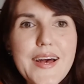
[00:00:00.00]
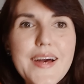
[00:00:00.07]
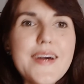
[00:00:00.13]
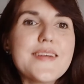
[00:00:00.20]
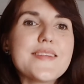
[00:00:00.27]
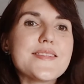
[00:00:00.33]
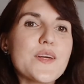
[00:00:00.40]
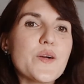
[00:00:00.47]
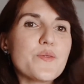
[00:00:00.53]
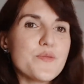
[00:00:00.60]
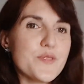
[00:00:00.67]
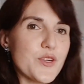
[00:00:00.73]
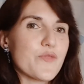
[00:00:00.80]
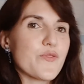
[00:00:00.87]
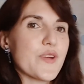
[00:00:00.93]
So
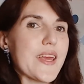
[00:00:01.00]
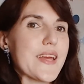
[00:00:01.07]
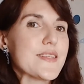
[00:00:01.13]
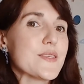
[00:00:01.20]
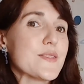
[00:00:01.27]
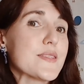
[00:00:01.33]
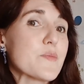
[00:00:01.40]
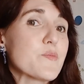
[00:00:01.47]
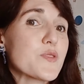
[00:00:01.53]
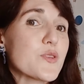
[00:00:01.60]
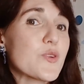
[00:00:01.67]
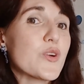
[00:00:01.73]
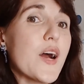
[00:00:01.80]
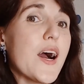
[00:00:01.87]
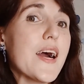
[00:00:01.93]
don't forget to
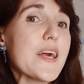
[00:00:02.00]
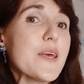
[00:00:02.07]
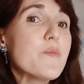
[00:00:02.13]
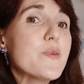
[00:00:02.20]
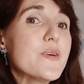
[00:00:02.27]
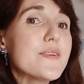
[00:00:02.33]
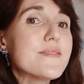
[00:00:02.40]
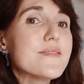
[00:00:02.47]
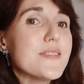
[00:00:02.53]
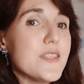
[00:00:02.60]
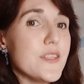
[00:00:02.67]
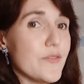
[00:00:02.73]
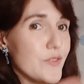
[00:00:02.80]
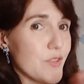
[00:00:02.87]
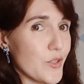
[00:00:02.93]
subscribe
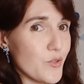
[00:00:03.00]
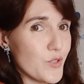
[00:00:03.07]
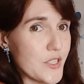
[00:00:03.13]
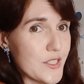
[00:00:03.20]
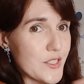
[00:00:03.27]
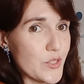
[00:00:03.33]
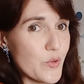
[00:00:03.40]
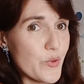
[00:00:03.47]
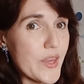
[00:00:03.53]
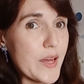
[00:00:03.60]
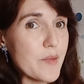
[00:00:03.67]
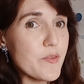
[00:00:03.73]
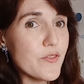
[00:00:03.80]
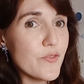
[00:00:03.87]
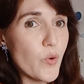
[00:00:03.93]
if you didn't do that
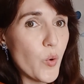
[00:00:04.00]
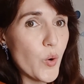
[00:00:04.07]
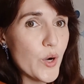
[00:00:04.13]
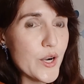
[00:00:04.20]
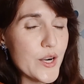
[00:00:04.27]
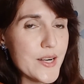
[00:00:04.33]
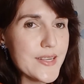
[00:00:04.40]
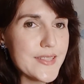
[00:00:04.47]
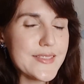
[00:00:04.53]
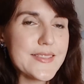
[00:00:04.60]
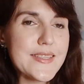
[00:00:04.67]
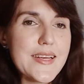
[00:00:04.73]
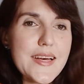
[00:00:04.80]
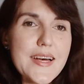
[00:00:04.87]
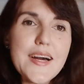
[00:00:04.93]
before,
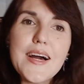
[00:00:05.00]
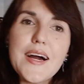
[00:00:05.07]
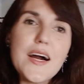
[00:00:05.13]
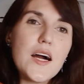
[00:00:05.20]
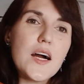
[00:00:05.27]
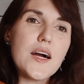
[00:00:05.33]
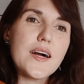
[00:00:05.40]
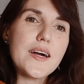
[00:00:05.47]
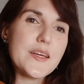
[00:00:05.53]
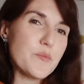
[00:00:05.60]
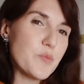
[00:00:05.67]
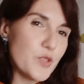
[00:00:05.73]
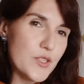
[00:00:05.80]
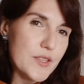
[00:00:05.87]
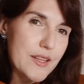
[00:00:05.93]
and
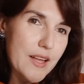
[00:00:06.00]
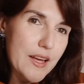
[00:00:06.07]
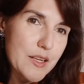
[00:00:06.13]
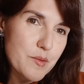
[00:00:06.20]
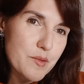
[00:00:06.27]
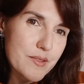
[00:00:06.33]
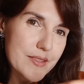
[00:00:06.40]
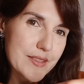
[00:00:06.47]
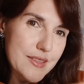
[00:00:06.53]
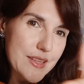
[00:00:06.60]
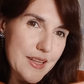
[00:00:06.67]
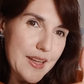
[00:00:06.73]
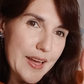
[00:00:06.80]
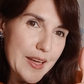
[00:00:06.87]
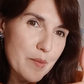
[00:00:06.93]
push the
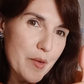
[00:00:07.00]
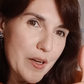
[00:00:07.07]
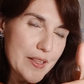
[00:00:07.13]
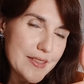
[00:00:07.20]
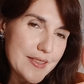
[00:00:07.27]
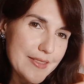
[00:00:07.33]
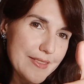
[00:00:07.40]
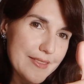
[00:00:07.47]
like button.